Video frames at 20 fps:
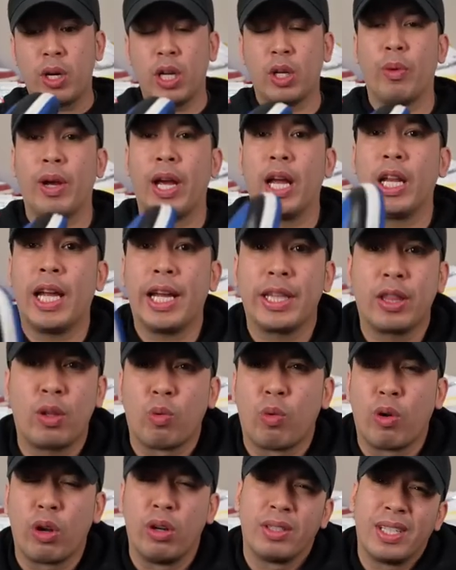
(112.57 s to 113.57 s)
colorway. I like the
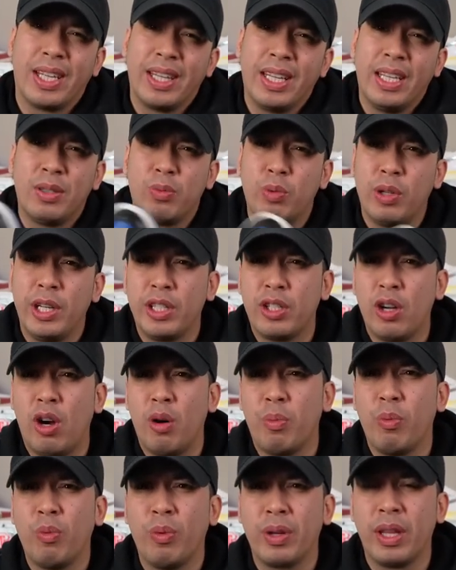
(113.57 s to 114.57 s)
Royals. I think it's really
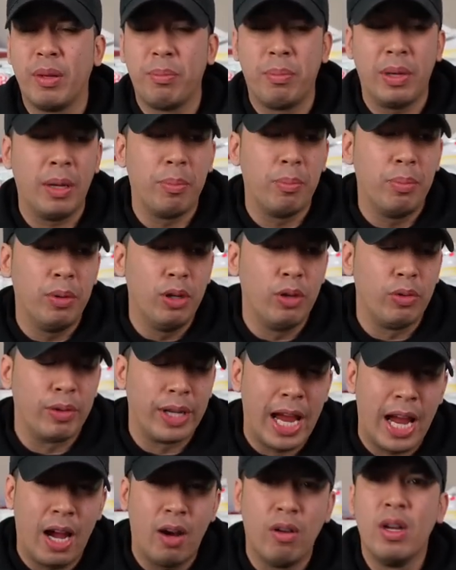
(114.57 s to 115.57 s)
dope with it being blue.
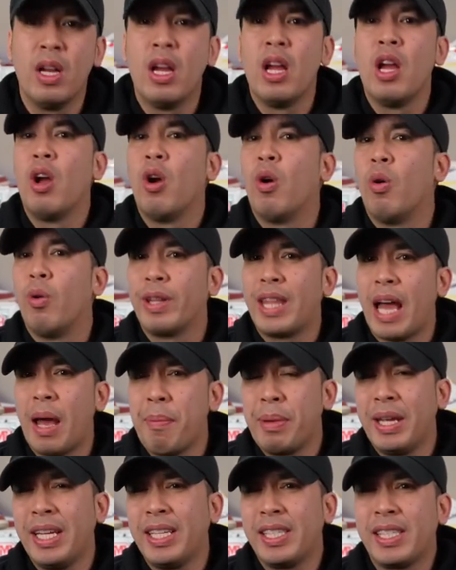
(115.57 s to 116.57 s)
Now, with
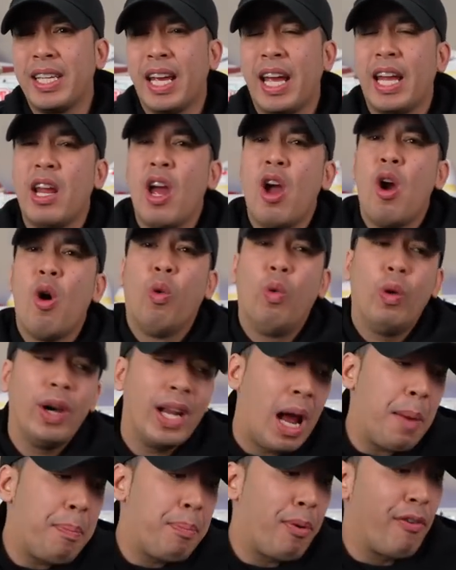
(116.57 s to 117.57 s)
that being said,
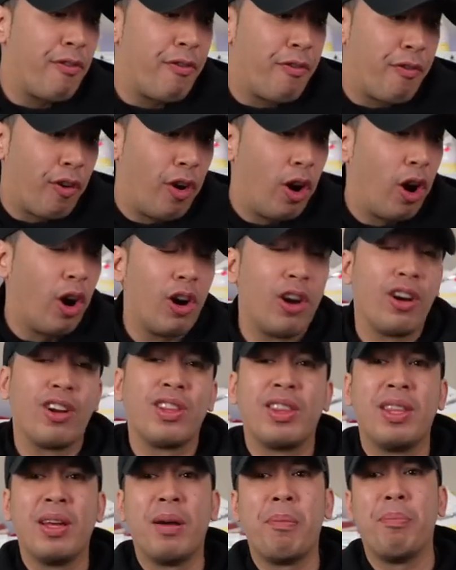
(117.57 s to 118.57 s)
would I prefer
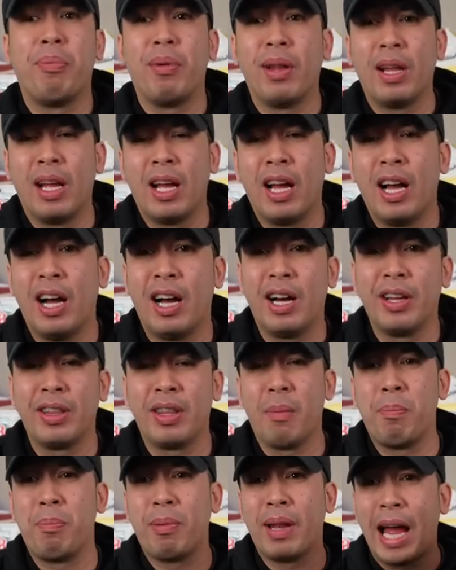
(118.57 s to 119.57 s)
the uh,
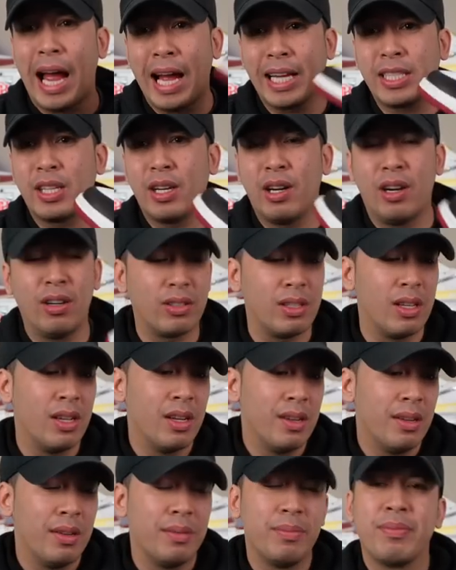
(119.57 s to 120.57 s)
the black toes?
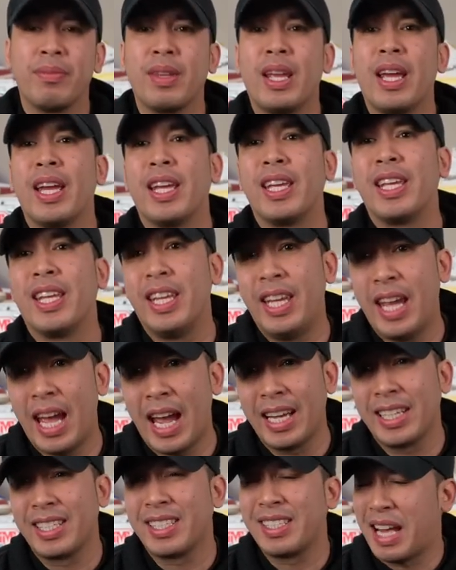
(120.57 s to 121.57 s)

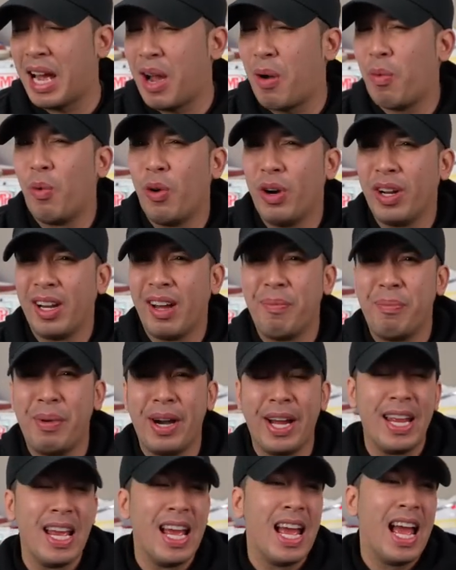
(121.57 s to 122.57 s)
Yes, I would have.
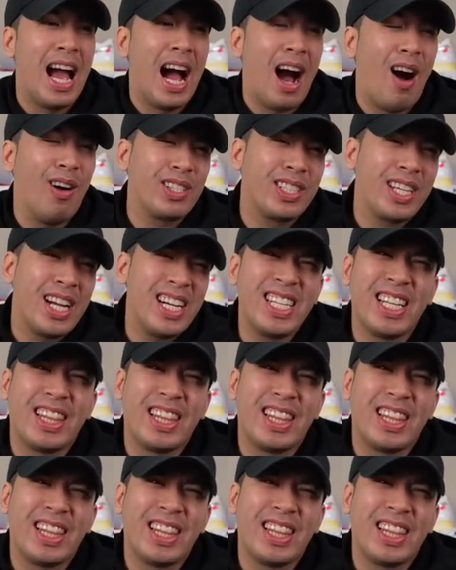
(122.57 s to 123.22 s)
But I was kind